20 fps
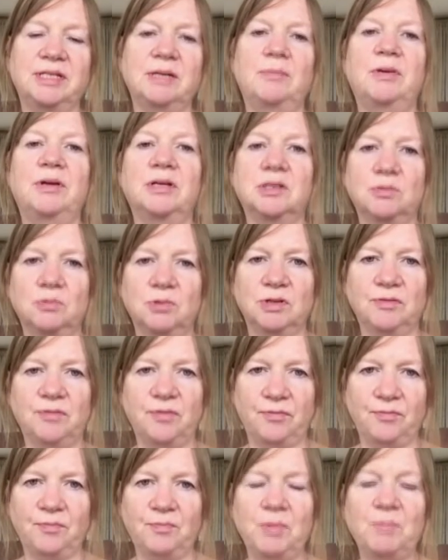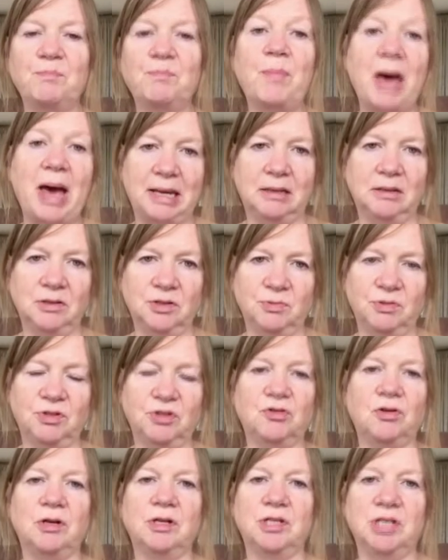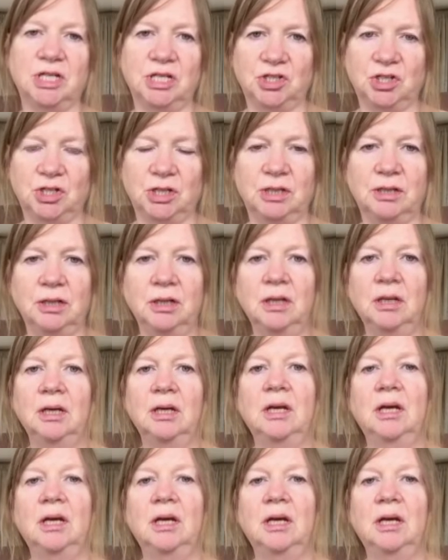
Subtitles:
siblings would have battled with drug addiction.